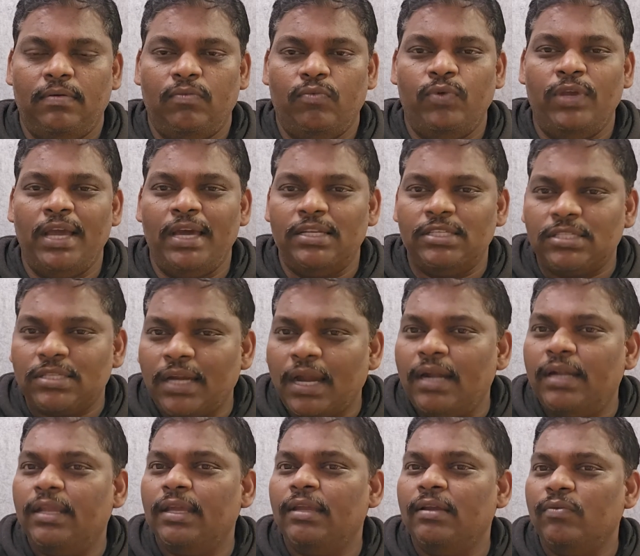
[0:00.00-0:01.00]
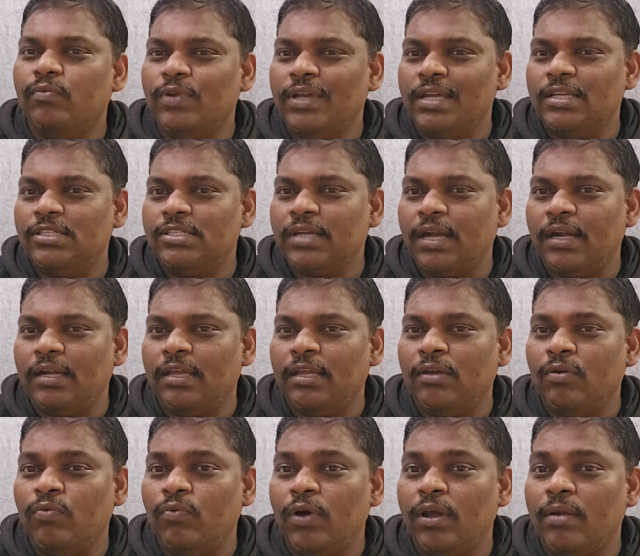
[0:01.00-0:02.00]
We are starting
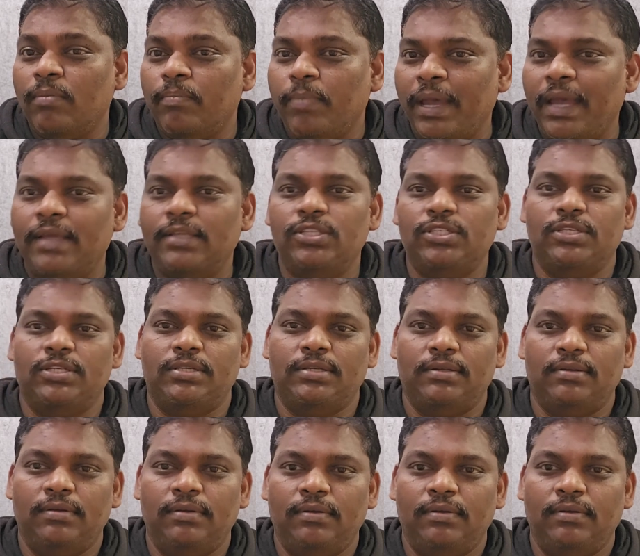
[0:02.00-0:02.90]
one batch